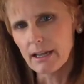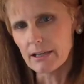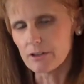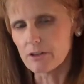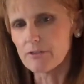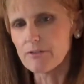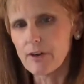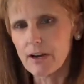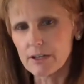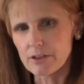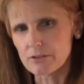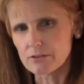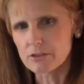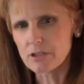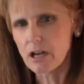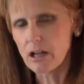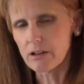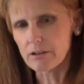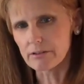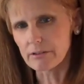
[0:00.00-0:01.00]
and you'll find you'll
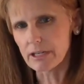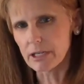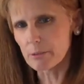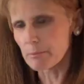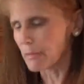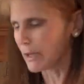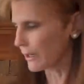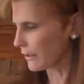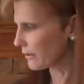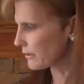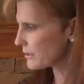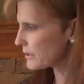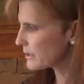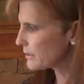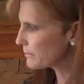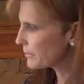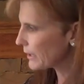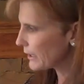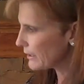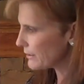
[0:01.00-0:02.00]
tolerate it better
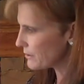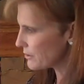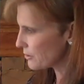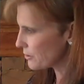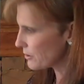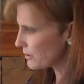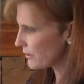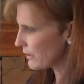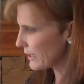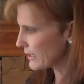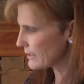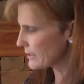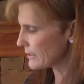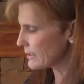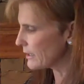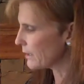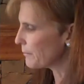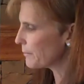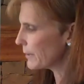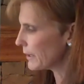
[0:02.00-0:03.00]
simply because there's less to
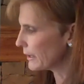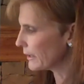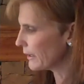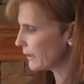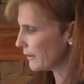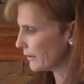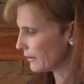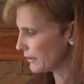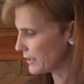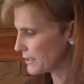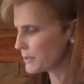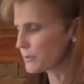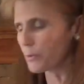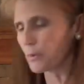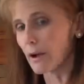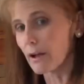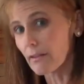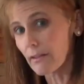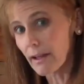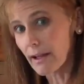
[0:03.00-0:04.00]
dump into here as
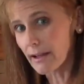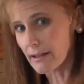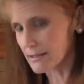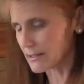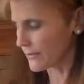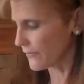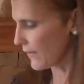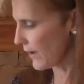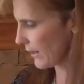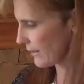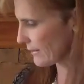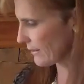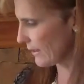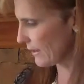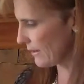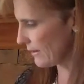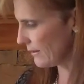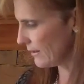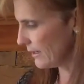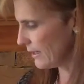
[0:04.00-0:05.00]
well as the fact
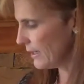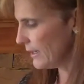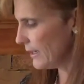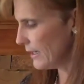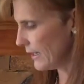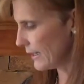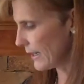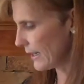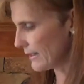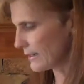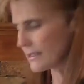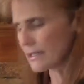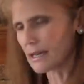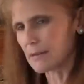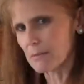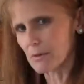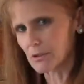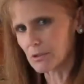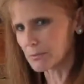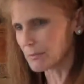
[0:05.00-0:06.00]
that again as
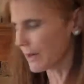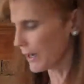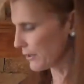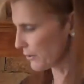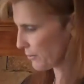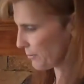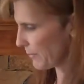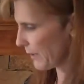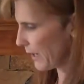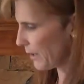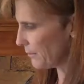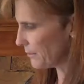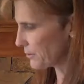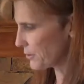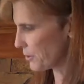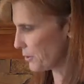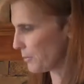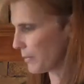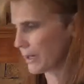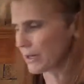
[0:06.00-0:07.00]
time goes by your bowel will
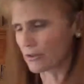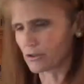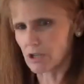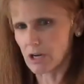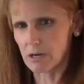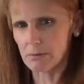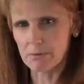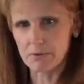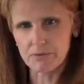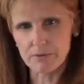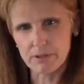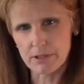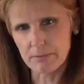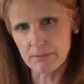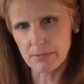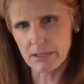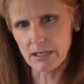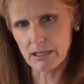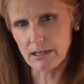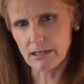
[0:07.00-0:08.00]
do a better job of
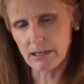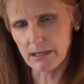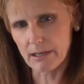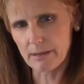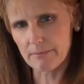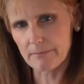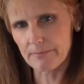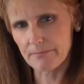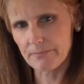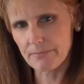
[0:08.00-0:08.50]
eliminating it.